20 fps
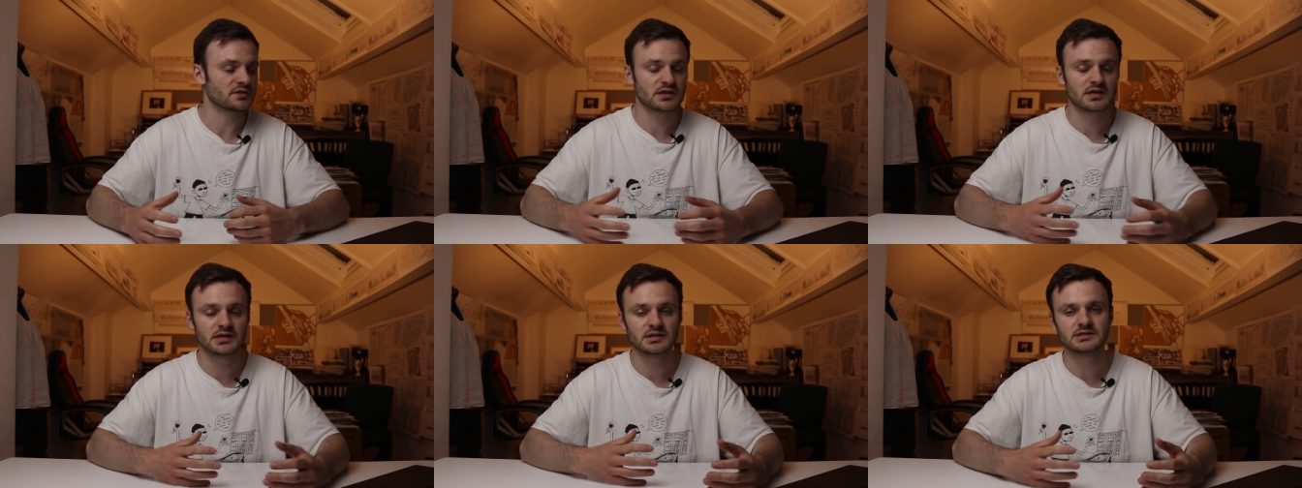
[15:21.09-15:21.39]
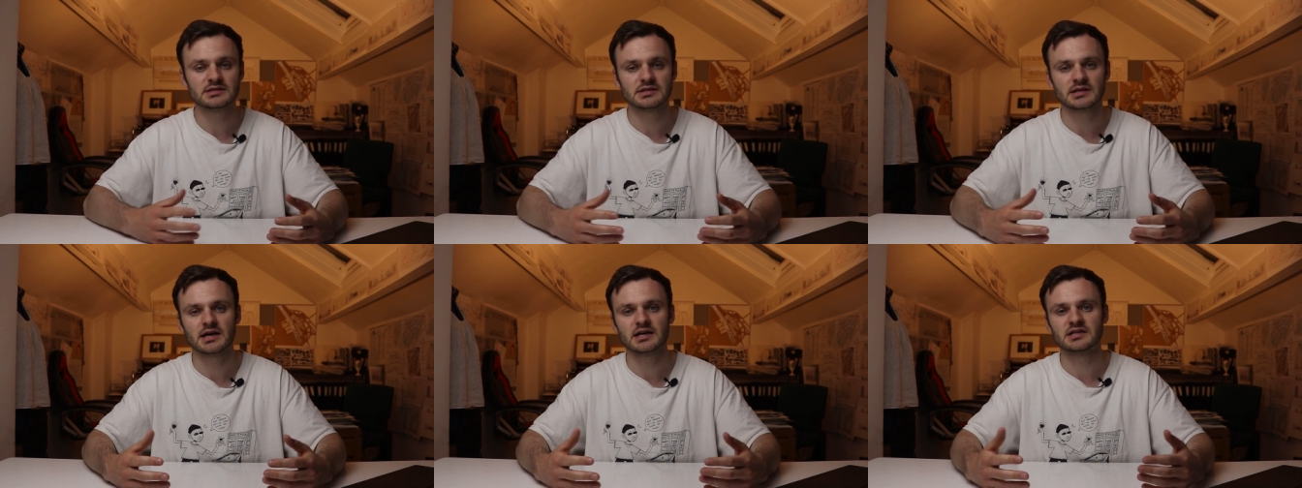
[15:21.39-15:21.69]
and the
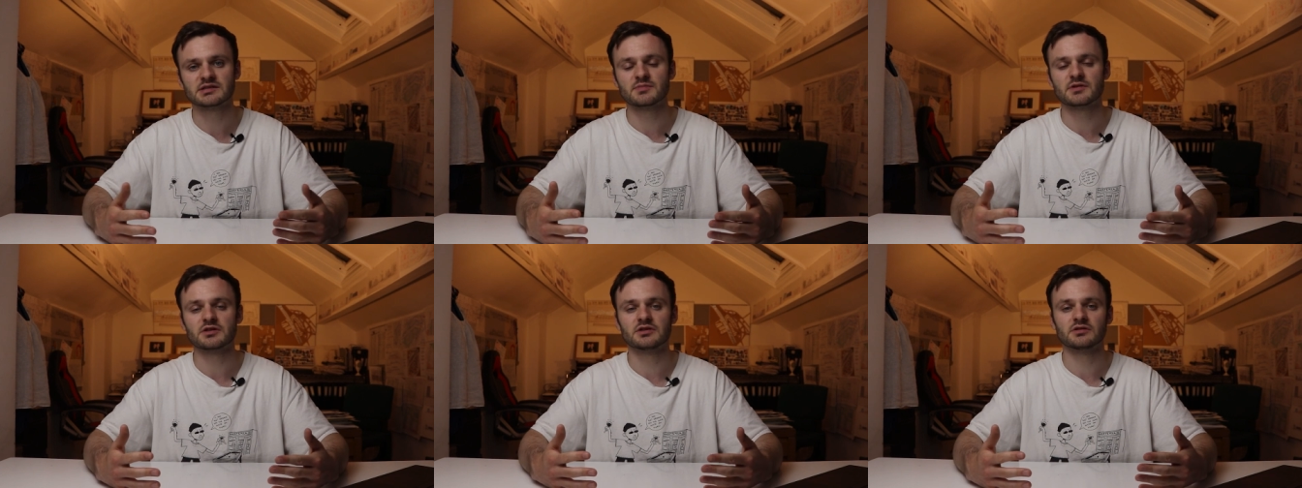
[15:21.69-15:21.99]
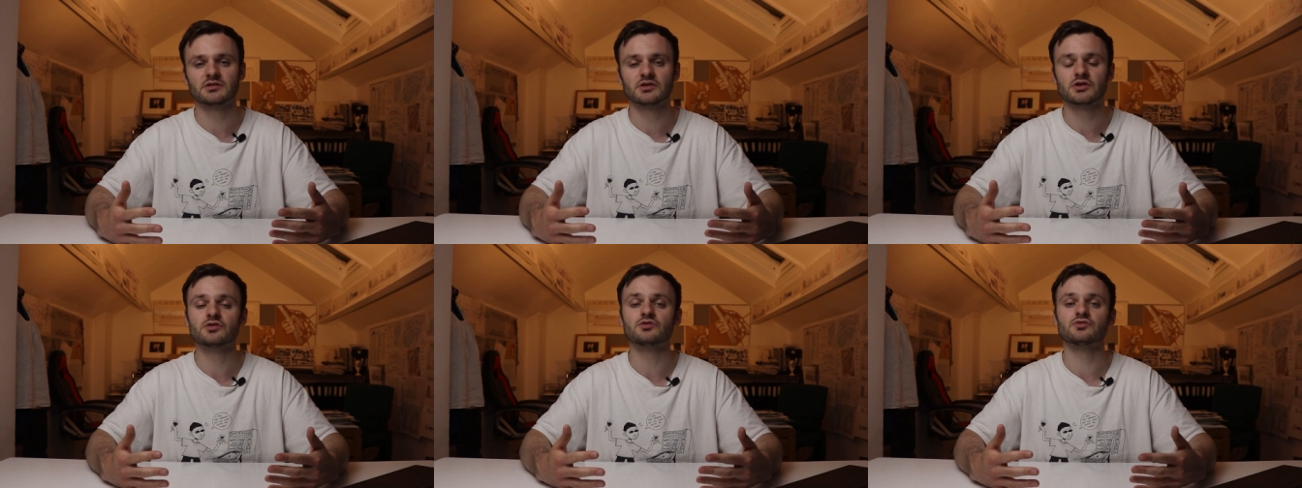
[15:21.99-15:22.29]
internet has
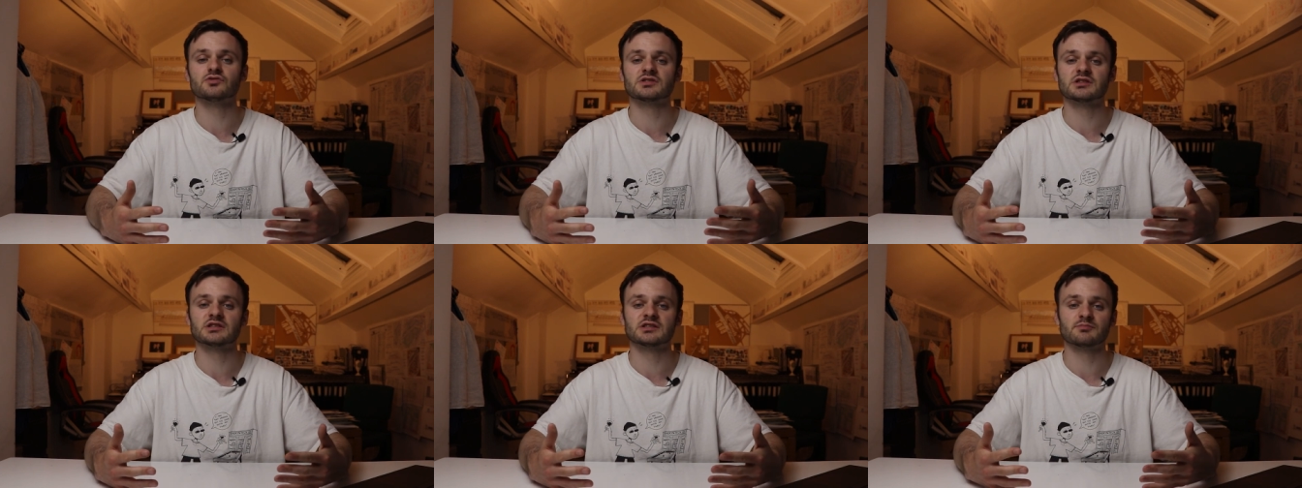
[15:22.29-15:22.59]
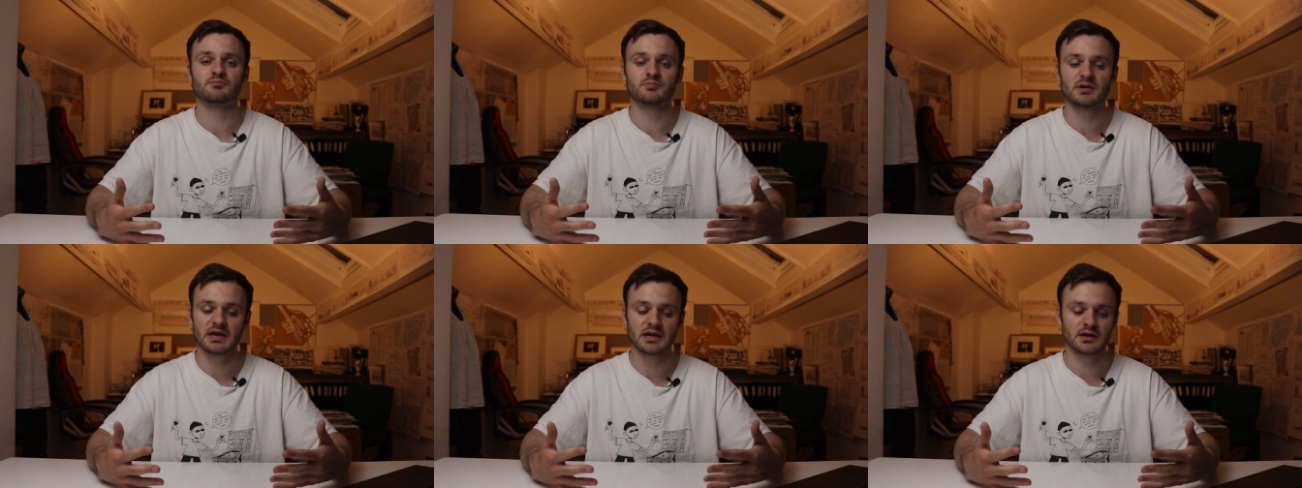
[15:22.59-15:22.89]
been used as
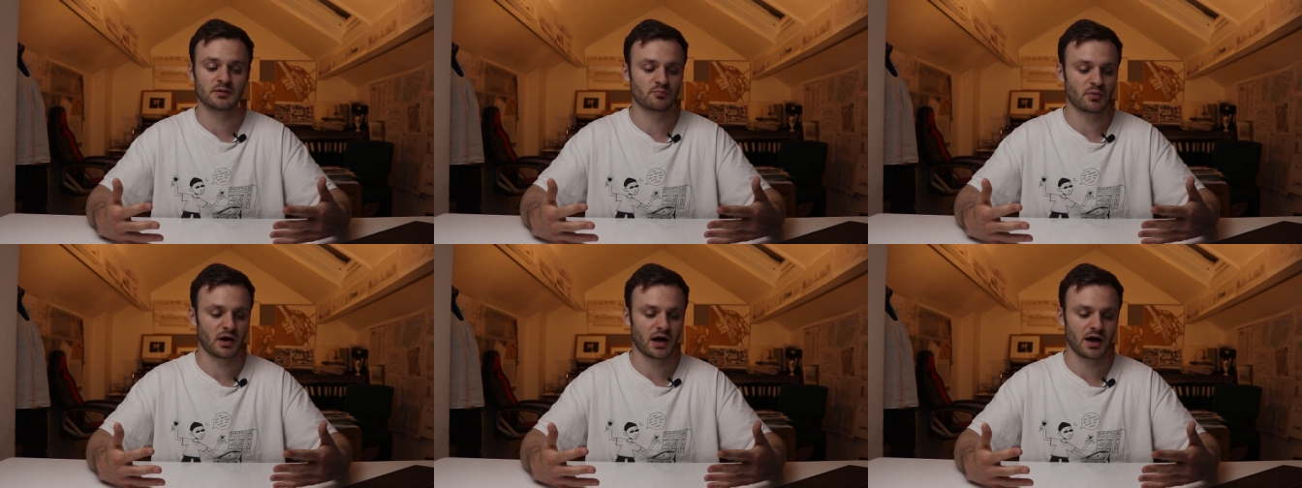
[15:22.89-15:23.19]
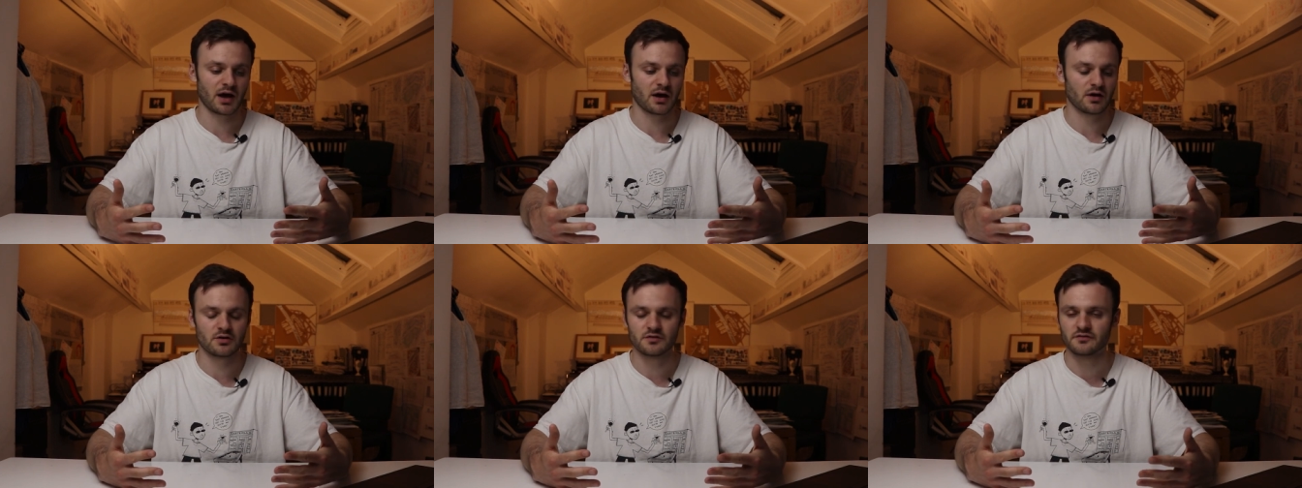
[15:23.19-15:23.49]
a big
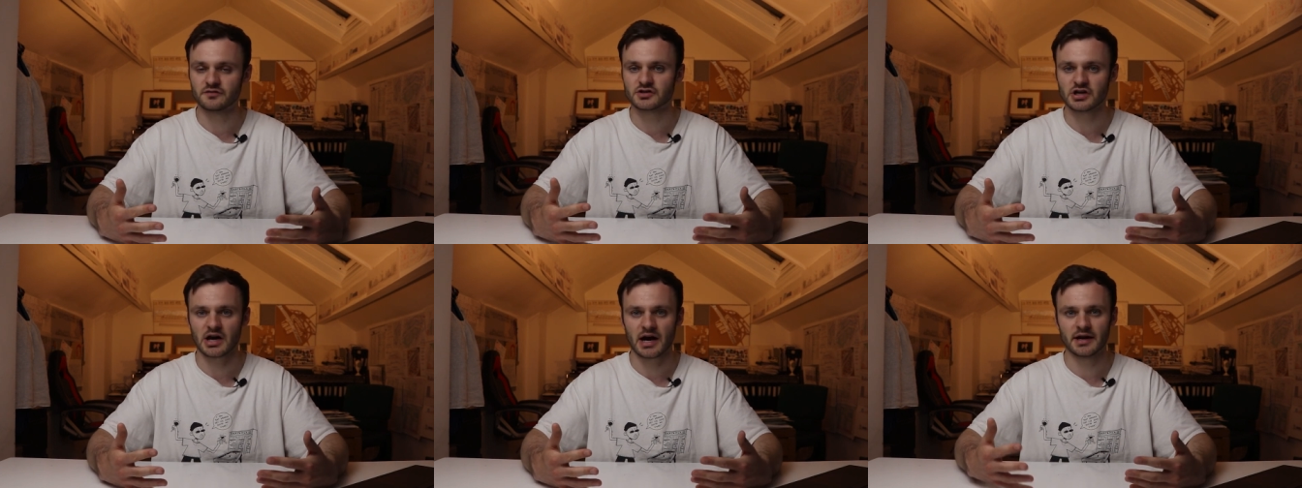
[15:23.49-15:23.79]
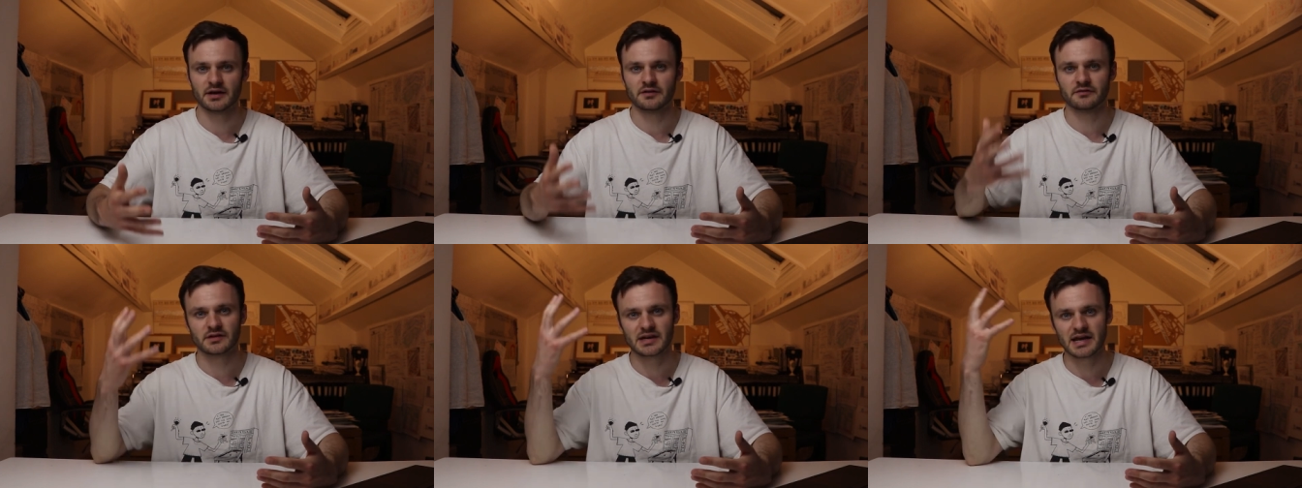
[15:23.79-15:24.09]
part of
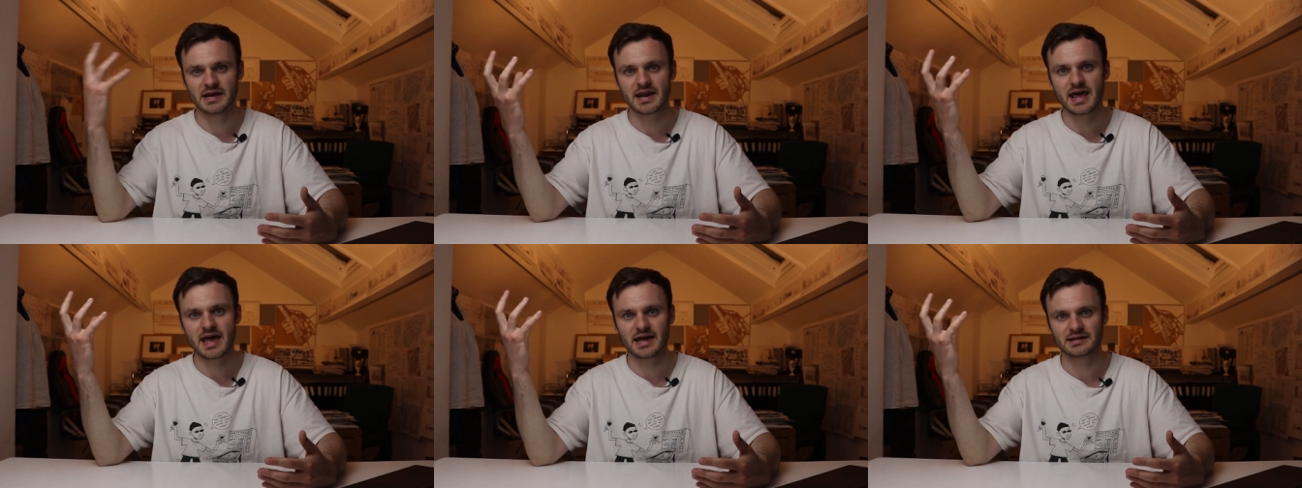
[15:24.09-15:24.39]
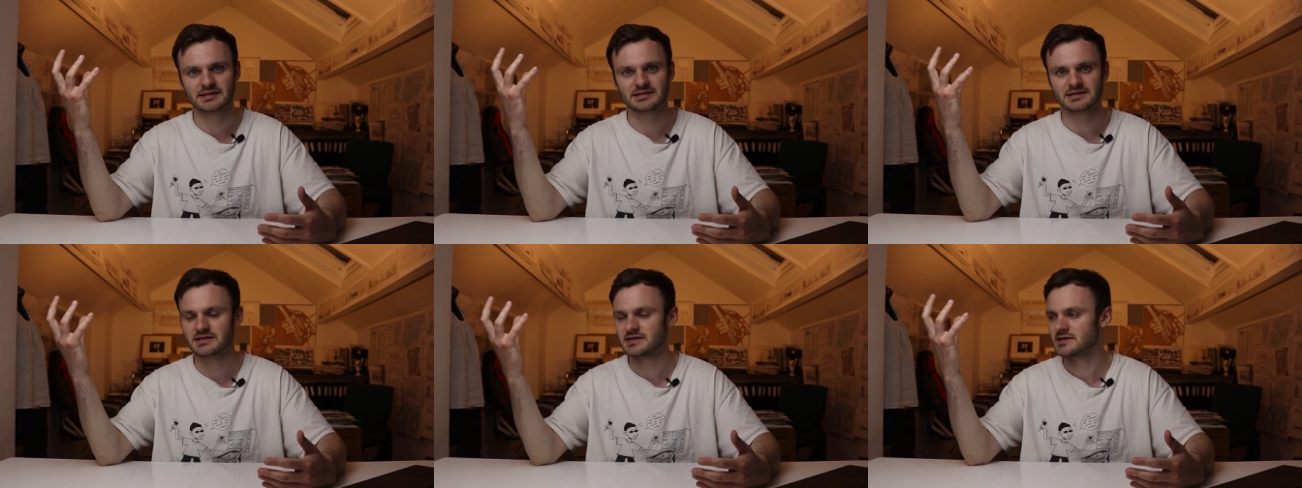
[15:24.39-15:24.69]
trying to
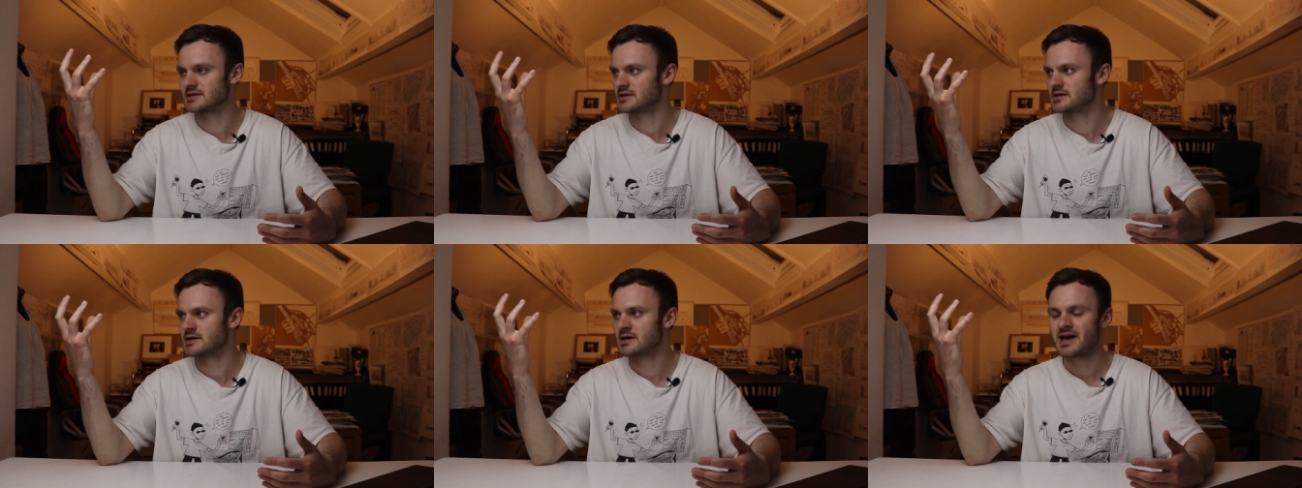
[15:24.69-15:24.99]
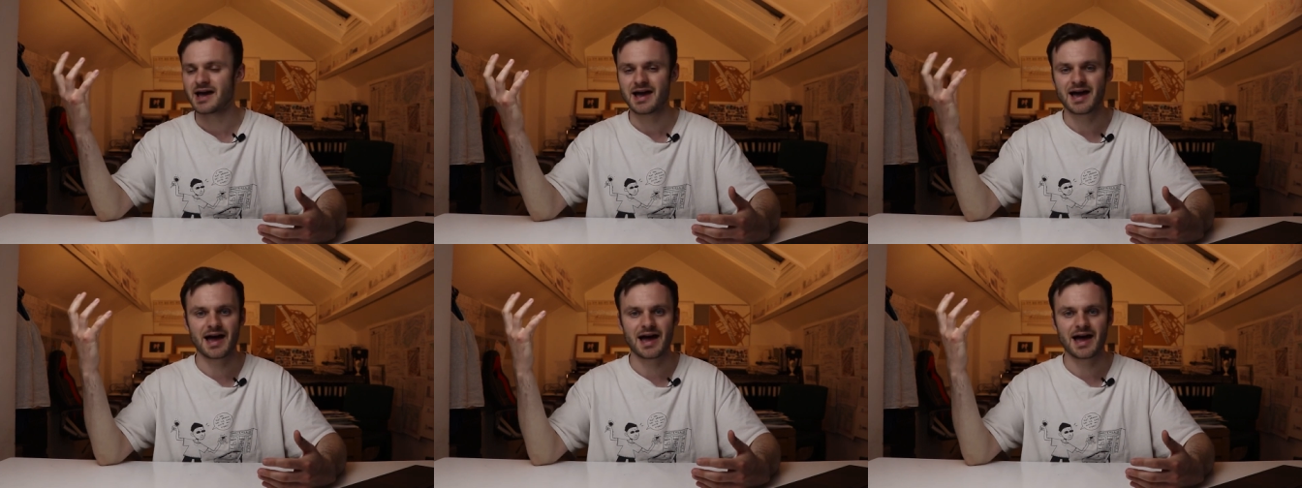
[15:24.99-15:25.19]
connecting